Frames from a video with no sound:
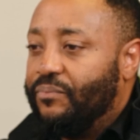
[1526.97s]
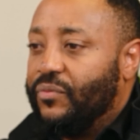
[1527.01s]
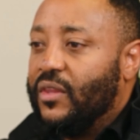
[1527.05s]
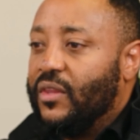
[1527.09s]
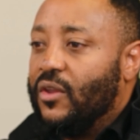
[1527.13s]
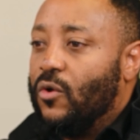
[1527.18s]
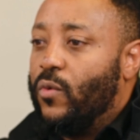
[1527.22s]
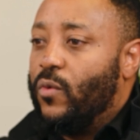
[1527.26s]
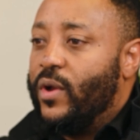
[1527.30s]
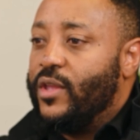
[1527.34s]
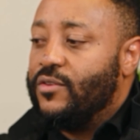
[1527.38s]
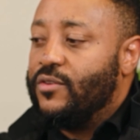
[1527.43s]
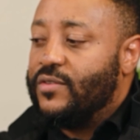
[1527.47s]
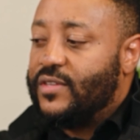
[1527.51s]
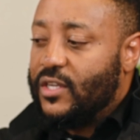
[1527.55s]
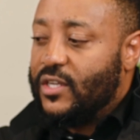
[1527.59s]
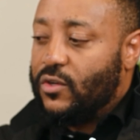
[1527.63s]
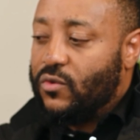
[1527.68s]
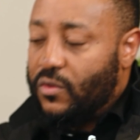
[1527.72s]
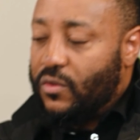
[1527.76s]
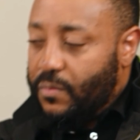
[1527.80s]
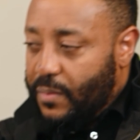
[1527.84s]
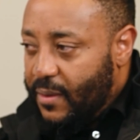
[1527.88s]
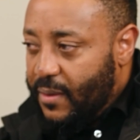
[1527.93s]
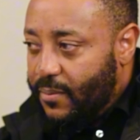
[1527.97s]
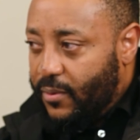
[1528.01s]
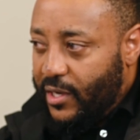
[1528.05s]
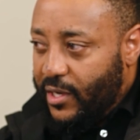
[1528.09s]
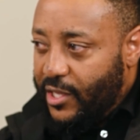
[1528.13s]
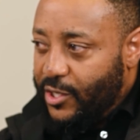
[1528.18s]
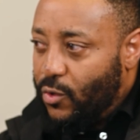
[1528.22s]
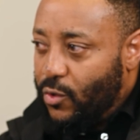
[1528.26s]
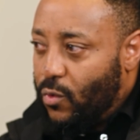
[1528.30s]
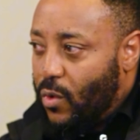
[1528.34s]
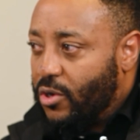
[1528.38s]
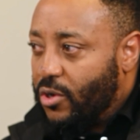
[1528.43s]
When you sit with people and
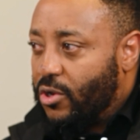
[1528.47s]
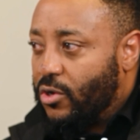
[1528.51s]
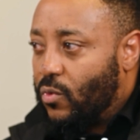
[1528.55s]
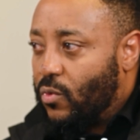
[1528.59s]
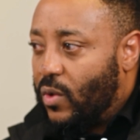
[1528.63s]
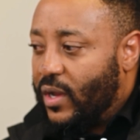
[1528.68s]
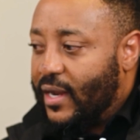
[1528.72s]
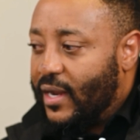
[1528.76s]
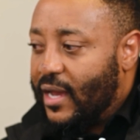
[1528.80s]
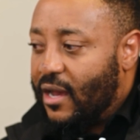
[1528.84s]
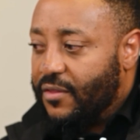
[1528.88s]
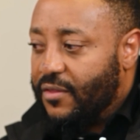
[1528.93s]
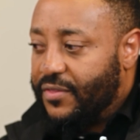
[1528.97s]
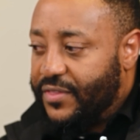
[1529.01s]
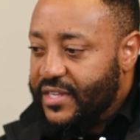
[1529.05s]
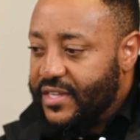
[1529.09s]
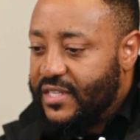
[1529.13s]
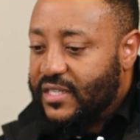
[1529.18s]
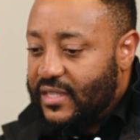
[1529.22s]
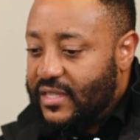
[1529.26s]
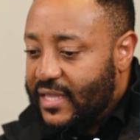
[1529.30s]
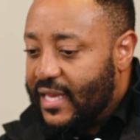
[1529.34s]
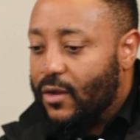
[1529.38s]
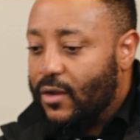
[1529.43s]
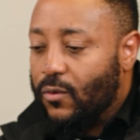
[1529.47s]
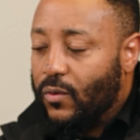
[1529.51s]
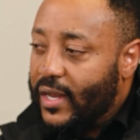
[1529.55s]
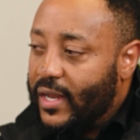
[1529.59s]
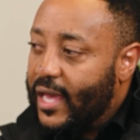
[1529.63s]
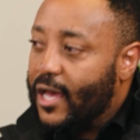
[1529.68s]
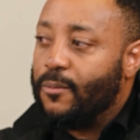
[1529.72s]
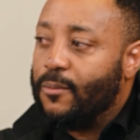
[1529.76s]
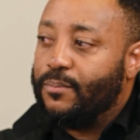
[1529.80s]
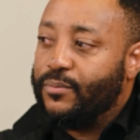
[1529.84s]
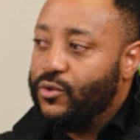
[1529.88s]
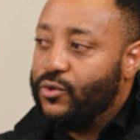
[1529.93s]
you one-on-one, how this thing will
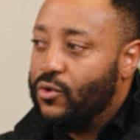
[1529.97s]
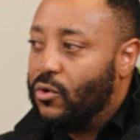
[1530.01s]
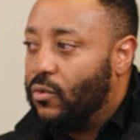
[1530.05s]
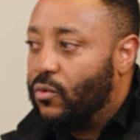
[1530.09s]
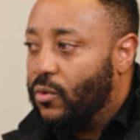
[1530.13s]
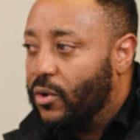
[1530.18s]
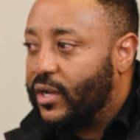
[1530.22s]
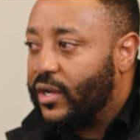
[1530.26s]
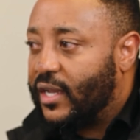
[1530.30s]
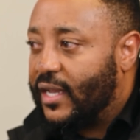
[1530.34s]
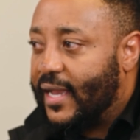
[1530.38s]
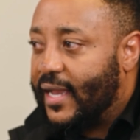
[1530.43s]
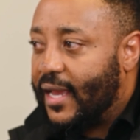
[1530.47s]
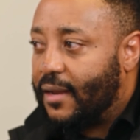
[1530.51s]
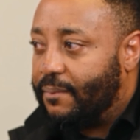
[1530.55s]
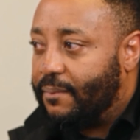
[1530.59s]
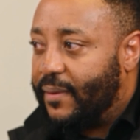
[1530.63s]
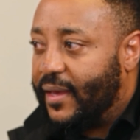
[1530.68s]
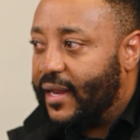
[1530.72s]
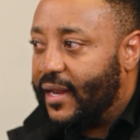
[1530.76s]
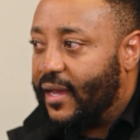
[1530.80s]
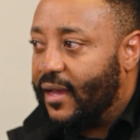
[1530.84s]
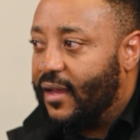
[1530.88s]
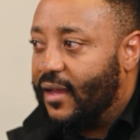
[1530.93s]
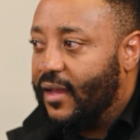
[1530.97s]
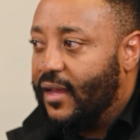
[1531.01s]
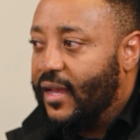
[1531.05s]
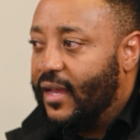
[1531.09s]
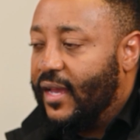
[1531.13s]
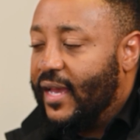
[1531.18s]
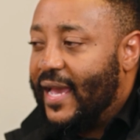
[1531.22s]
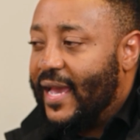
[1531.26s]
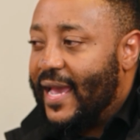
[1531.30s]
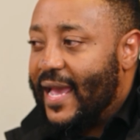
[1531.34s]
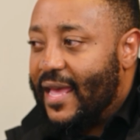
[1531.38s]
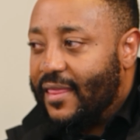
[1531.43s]
help your work get better,
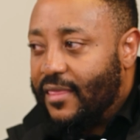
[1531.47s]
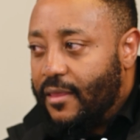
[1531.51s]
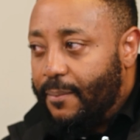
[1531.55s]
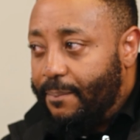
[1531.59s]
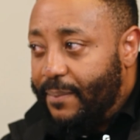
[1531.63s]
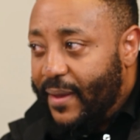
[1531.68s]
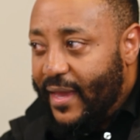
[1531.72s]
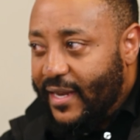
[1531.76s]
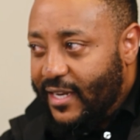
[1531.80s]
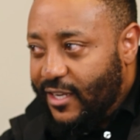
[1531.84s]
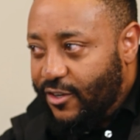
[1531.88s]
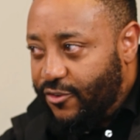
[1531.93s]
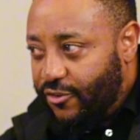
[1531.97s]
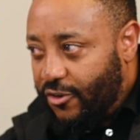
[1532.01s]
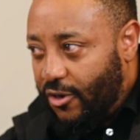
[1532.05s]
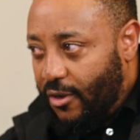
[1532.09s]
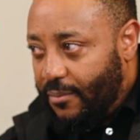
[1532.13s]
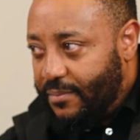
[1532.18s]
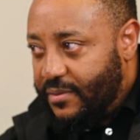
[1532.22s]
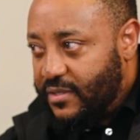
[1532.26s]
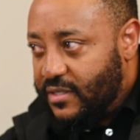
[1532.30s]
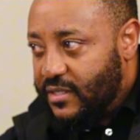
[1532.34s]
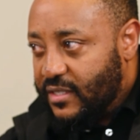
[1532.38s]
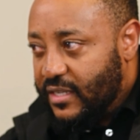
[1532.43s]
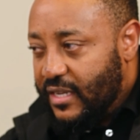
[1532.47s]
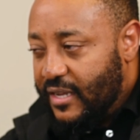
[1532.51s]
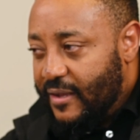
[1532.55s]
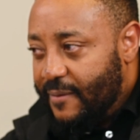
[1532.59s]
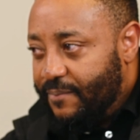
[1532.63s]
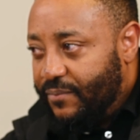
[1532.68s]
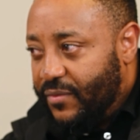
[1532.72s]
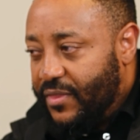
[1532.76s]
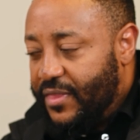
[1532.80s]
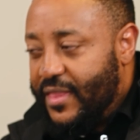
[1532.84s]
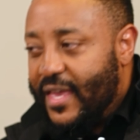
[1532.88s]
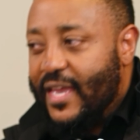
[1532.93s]
and the penny drops,
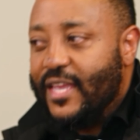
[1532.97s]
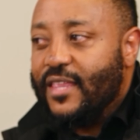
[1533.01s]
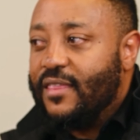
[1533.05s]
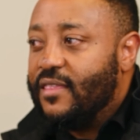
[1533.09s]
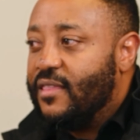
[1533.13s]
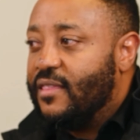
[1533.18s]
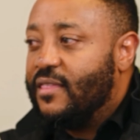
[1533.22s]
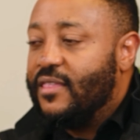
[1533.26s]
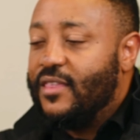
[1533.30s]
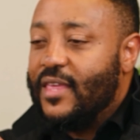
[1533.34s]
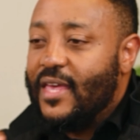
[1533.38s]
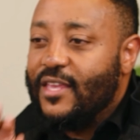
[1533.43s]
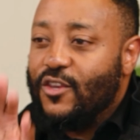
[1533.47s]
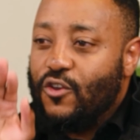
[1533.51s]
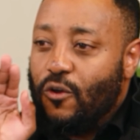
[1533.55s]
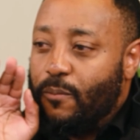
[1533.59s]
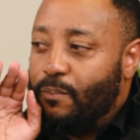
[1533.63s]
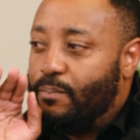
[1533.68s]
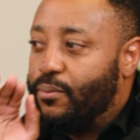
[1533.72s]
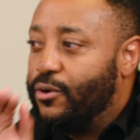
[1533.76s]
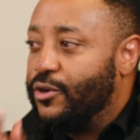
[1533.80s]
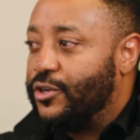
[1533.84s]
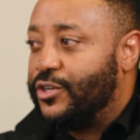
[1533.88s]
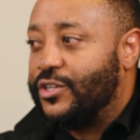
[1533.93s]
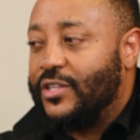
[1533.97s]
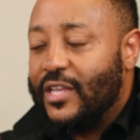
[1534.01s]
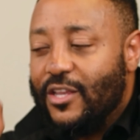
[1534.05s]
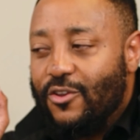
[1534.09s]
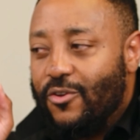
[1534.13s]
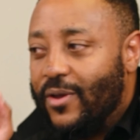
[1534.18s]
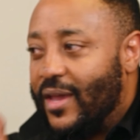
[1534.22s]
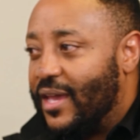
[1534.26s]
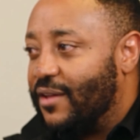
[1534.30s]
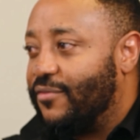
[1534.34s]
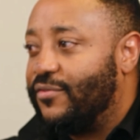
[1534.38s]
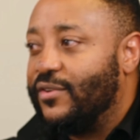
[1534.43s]
then your push, then your
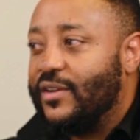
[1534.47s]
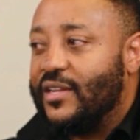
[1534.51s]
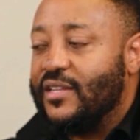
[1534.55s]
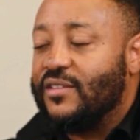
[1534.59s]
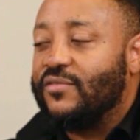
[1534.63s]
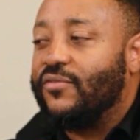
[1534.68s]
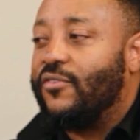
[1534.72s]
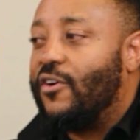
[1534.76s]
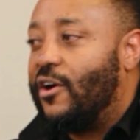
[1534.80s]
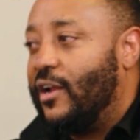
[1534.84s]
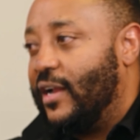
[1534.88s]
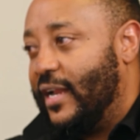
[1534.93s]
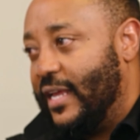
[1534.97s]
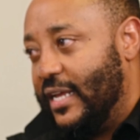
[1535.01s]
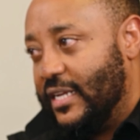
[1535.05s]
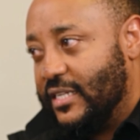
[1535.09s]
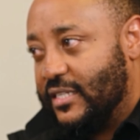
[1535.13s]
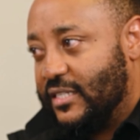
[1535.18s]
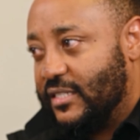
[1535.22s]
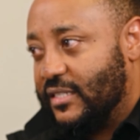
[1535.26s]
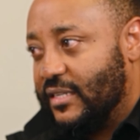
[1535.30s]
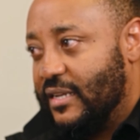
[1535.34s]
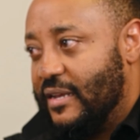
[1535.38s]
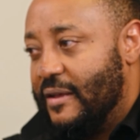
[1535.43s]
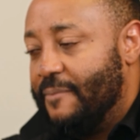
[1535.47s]
effort is far less.